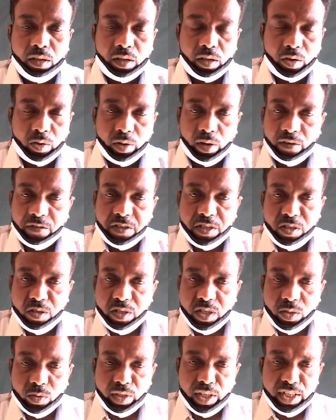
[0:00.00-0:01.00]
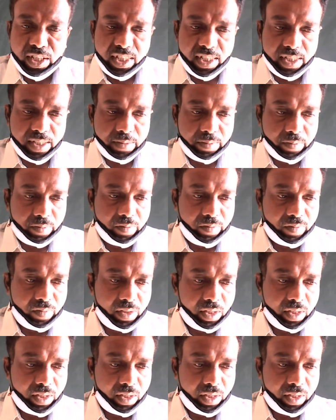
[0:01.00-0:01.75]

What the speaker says: Good afternoon, students.